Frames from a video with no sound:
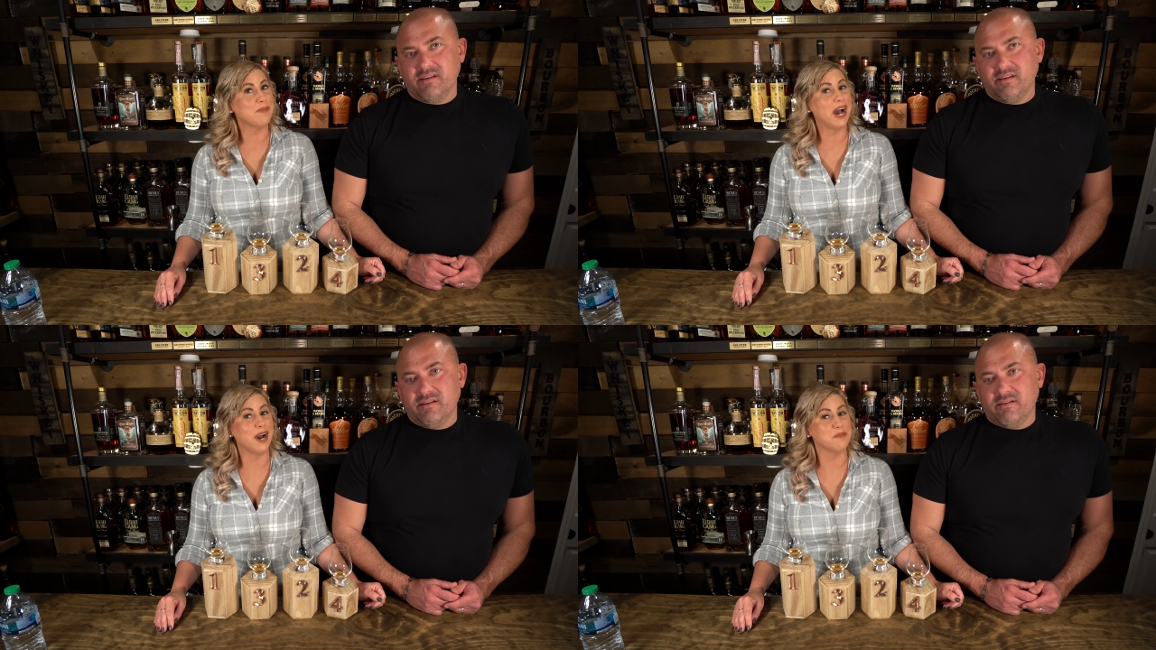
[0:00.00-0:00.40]
Speaker 1: a
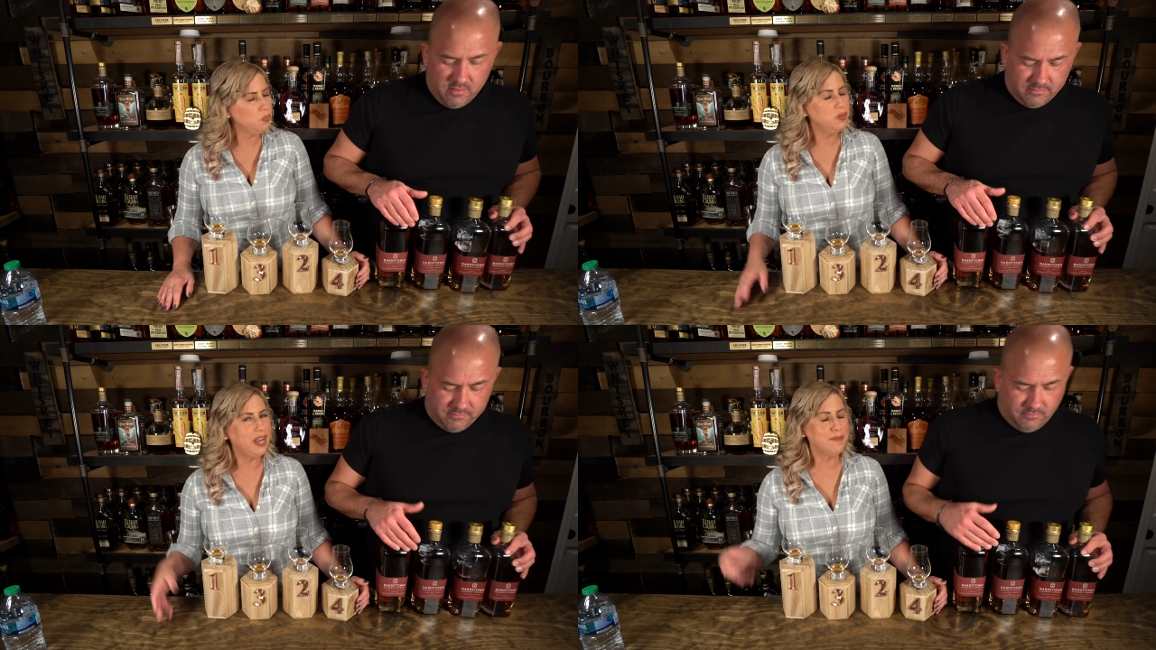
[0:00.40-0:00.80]
pop
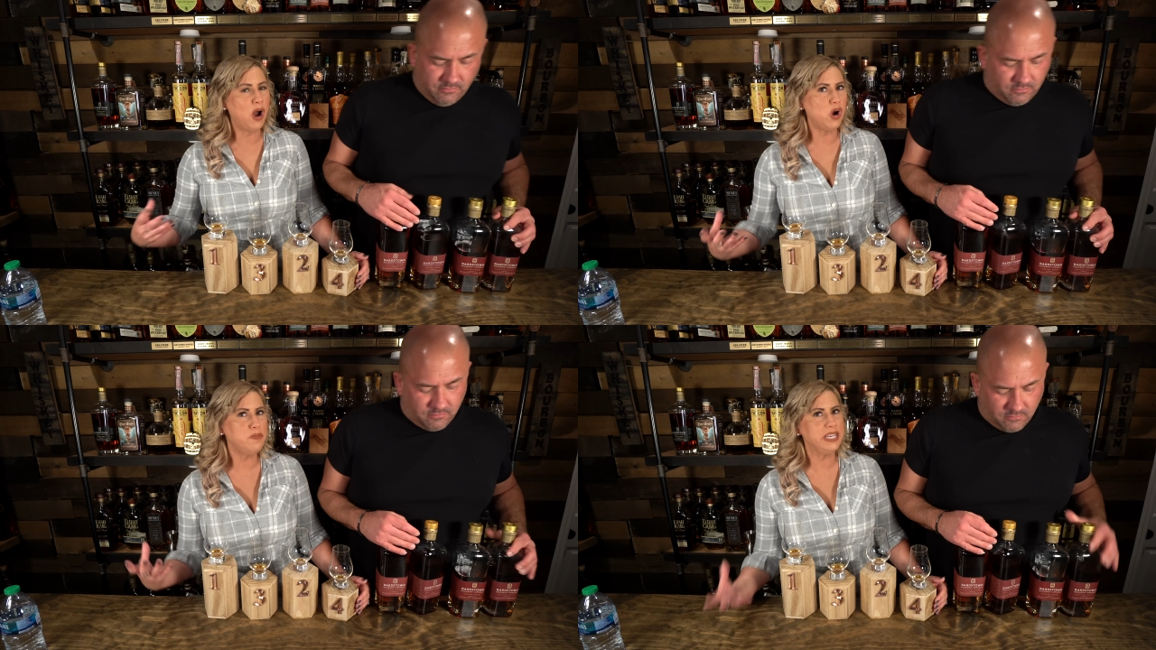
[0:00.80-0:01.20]
what i'm
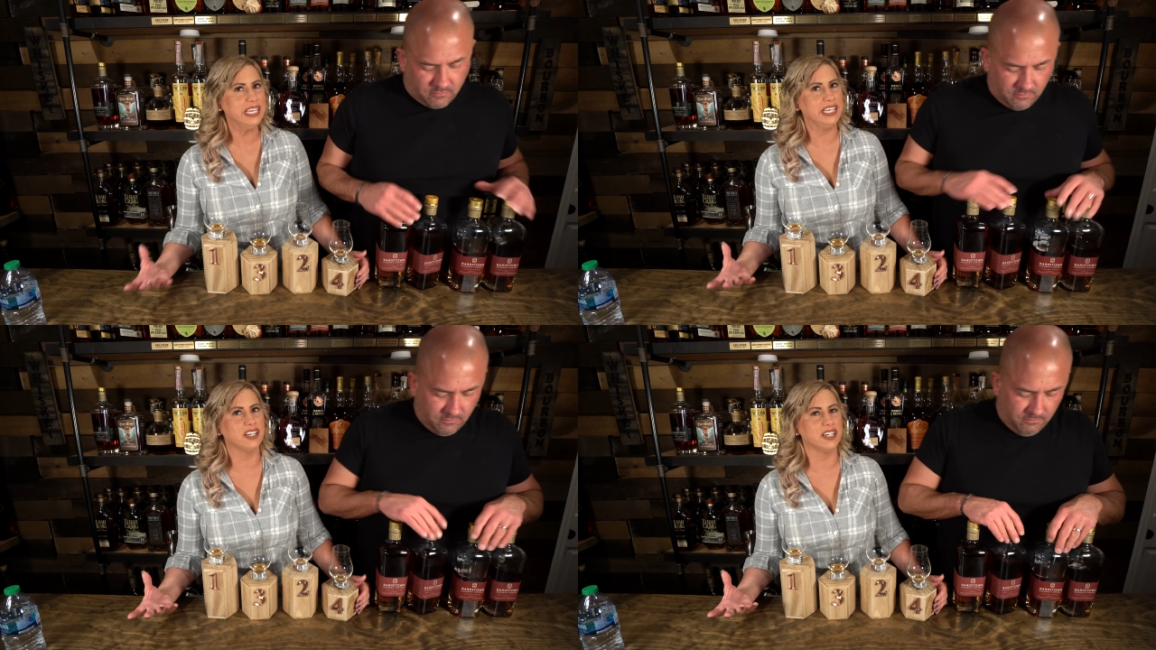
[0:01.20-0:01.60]
hoping
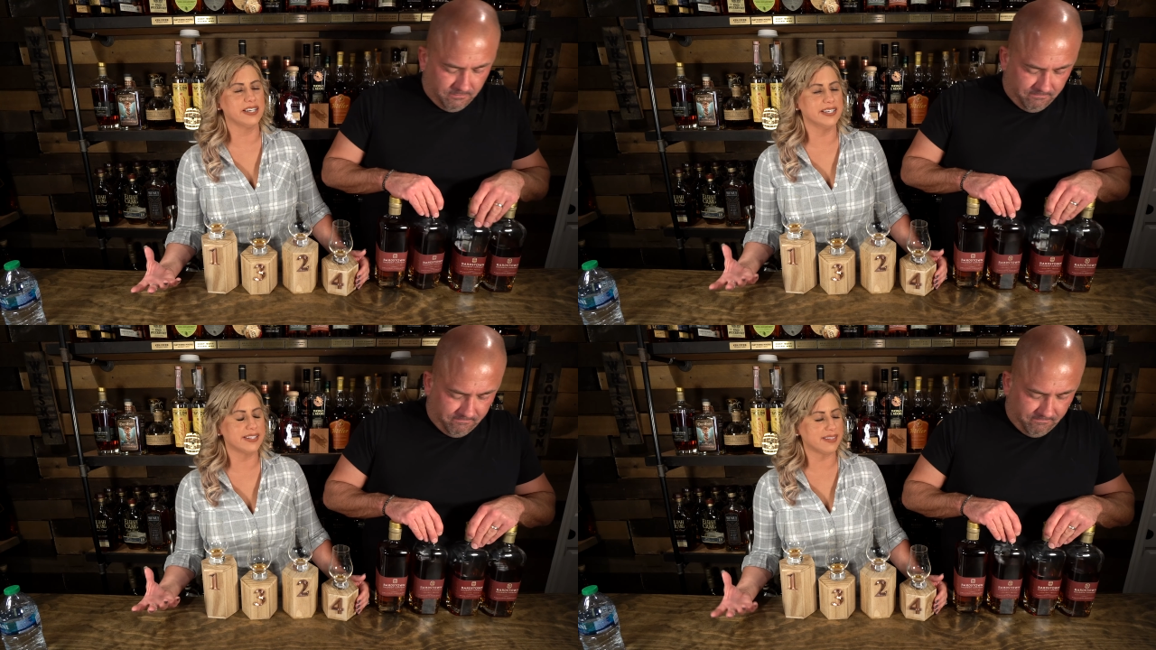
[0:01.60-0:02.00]
here
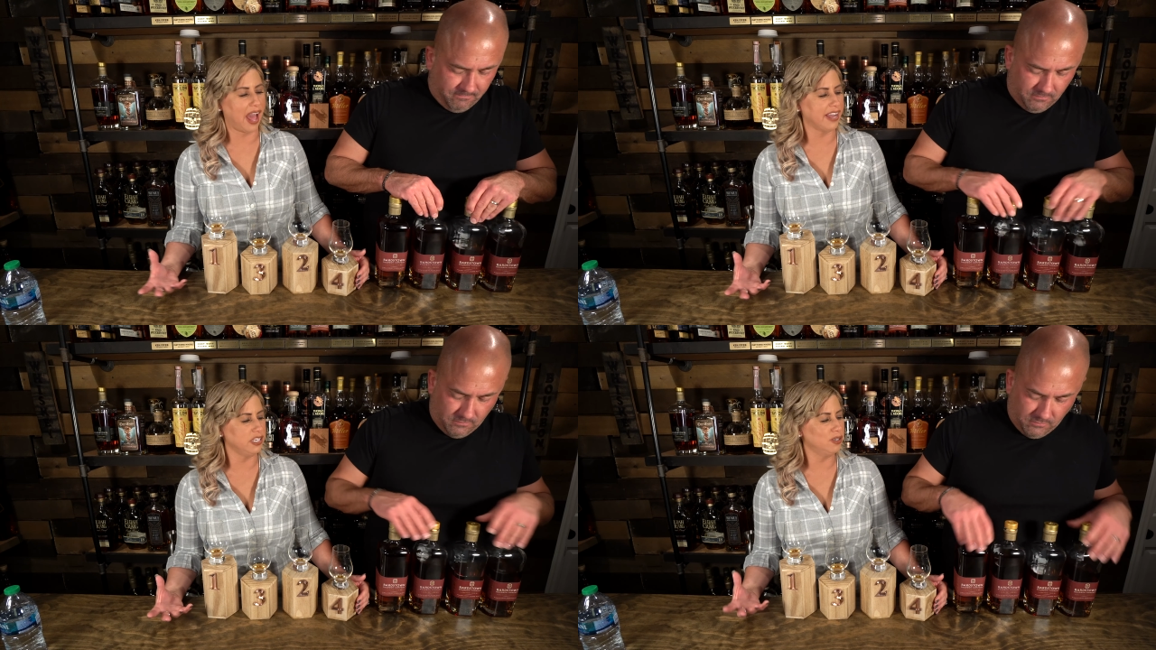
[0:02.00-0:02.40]
is
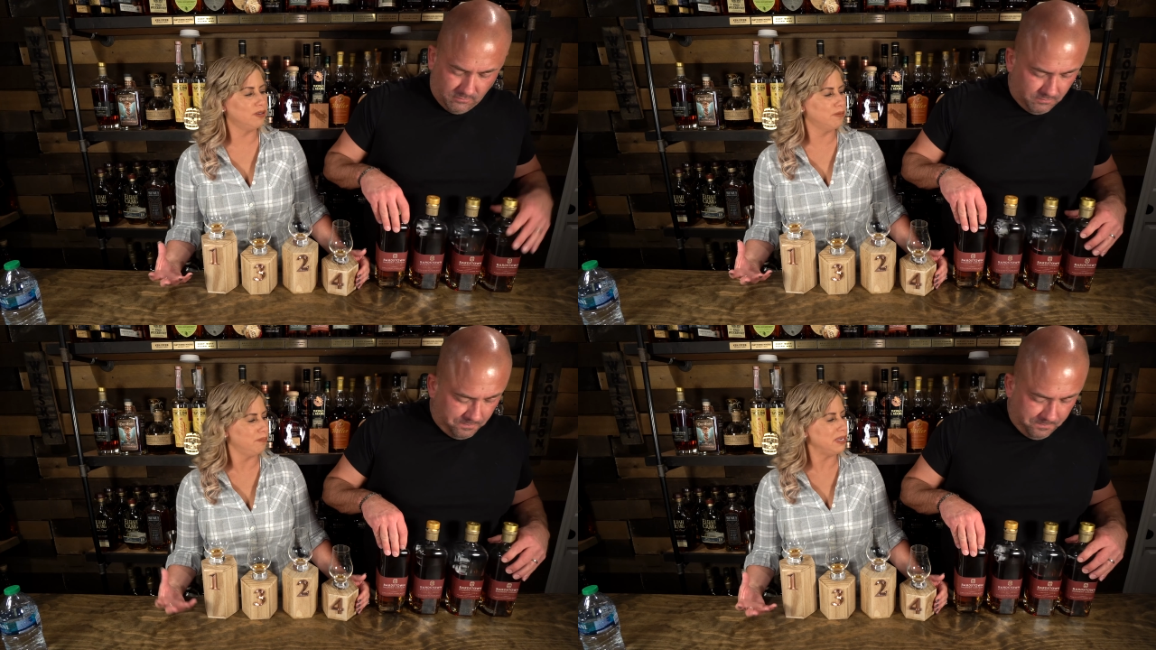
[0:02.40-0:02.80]
that
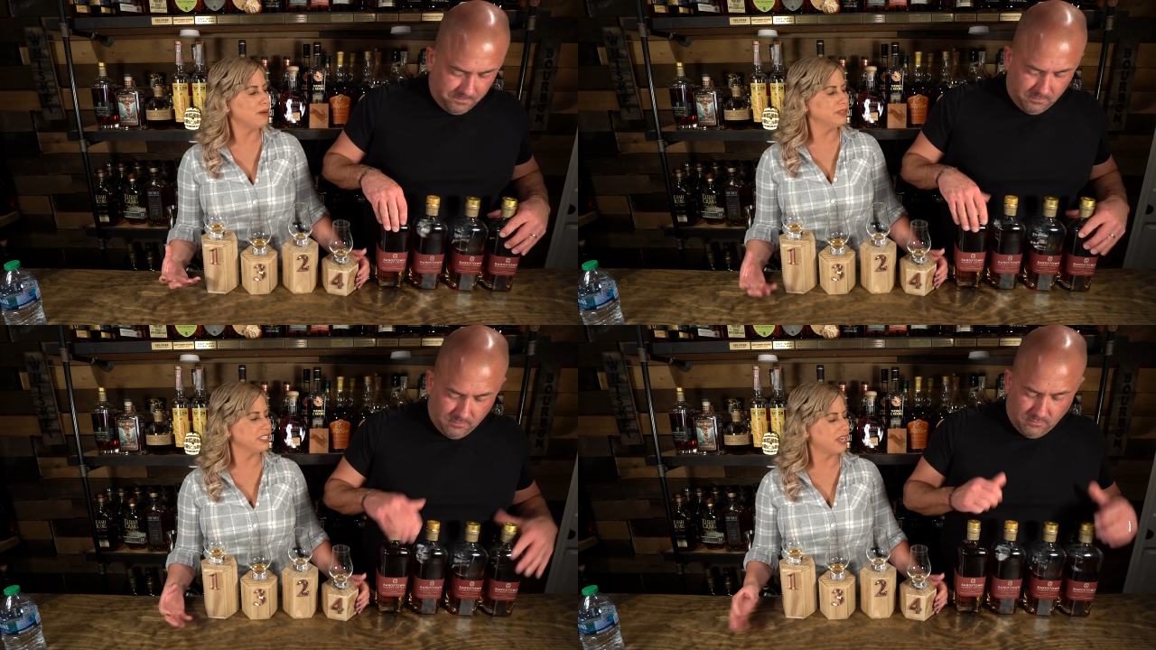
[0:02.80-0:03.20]
you'll be
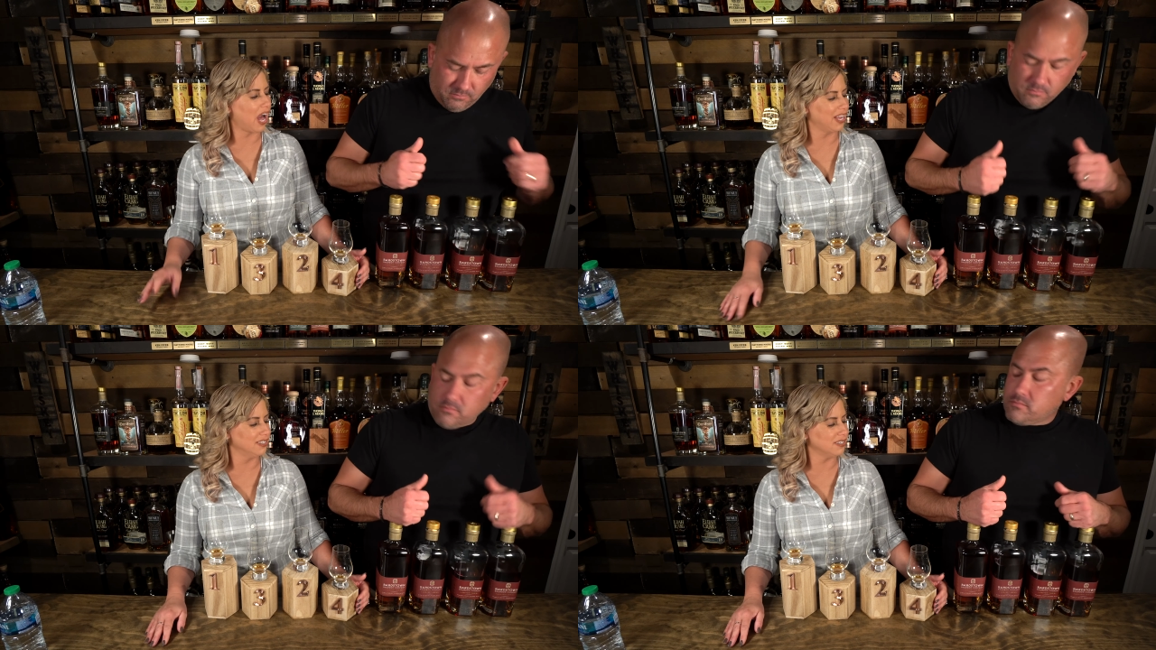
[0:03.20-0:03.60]
able to
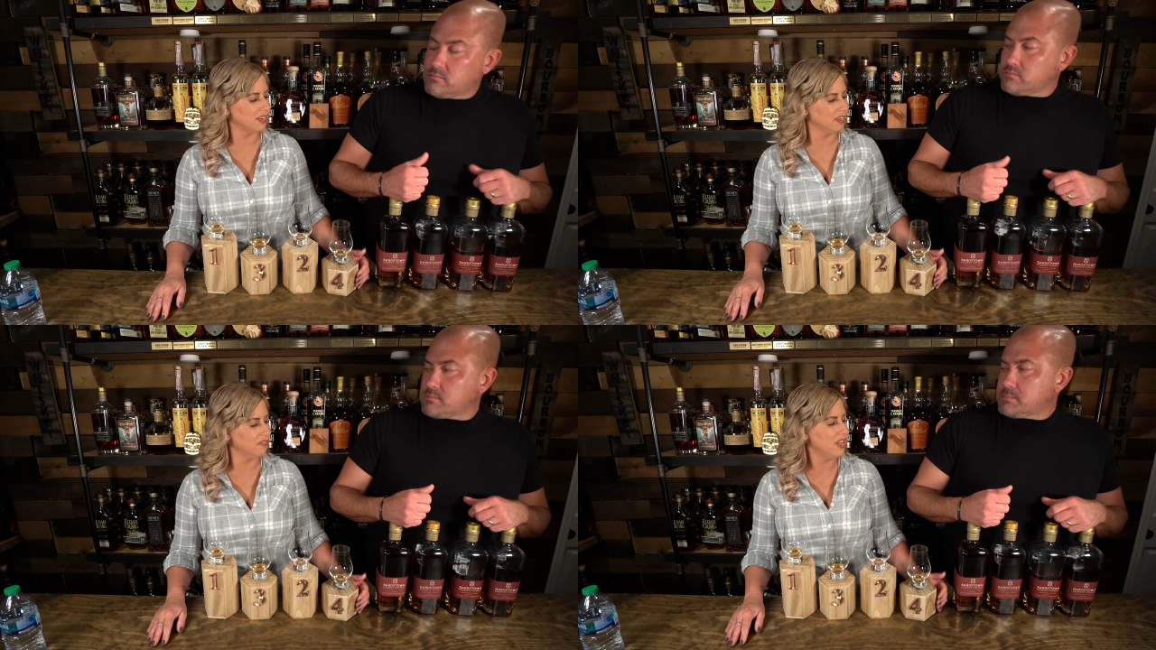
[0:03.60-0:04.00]
kind
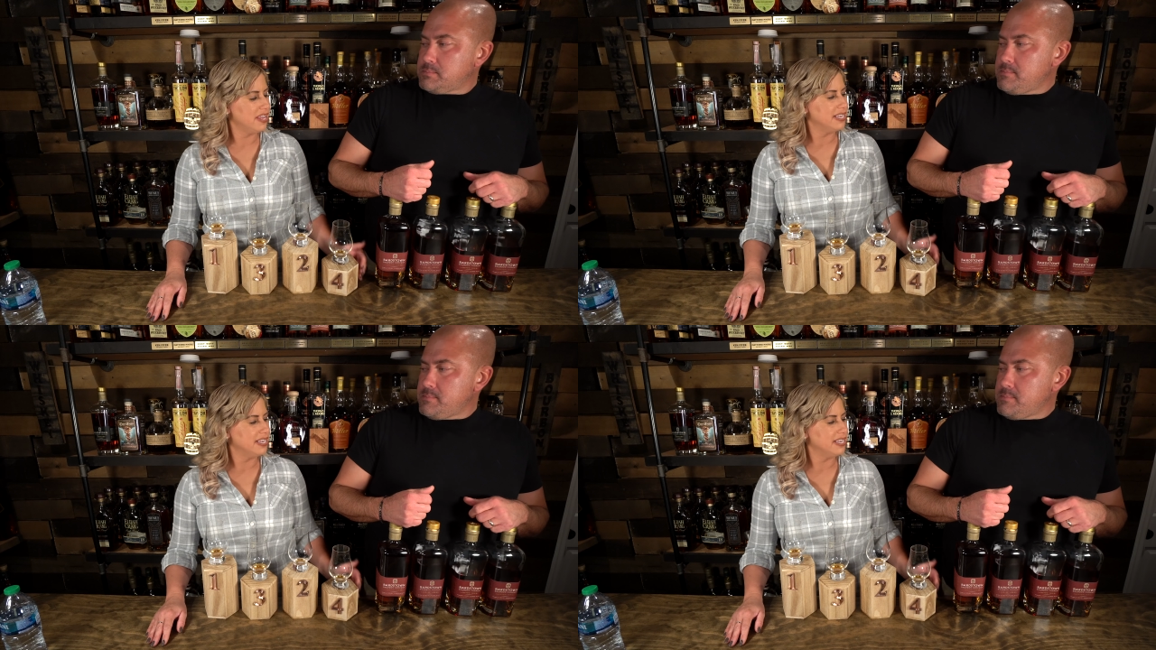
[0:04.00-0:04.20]
of